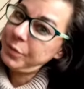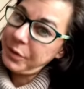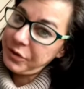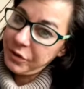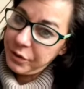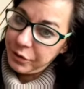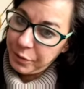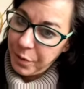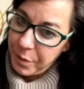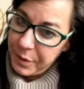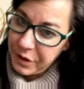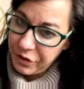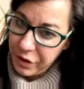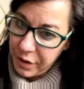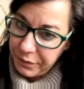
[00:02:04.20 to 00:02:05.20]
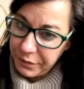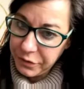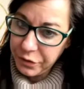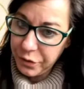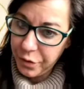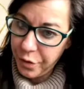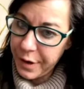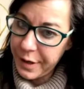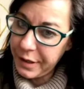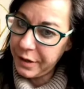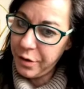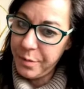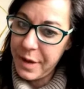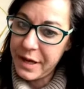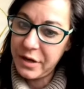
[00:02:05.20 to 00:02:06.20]
supposed to go to his probation officer or
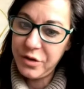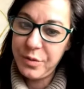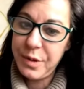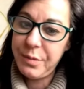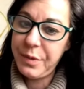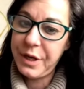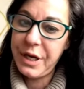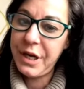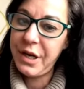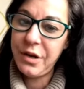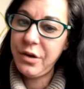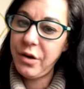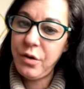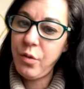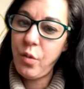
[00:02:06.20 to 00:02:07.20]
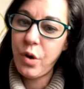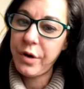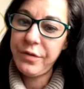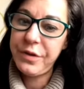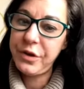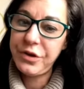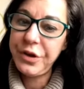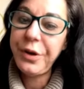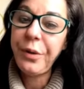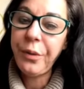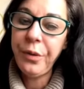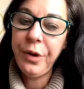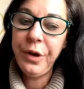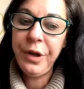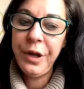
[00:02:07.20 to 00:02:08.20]
anger management, but he didn't go to one of the
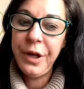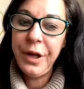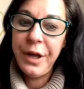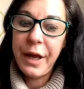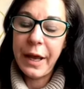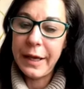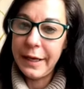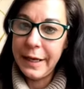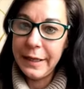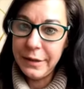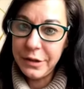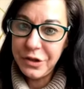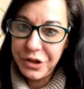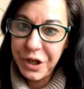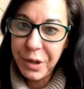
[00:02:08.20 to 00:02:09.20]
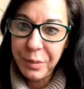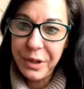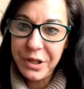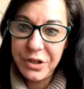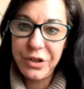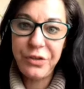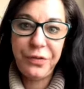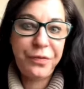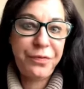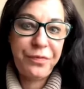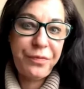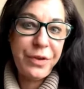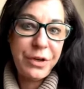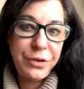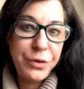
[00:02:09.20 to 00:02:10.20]
two. And he legitimately just
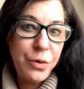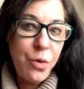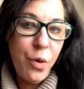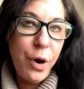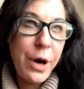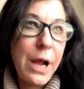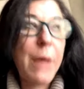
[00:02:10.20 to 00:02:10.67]
finished court.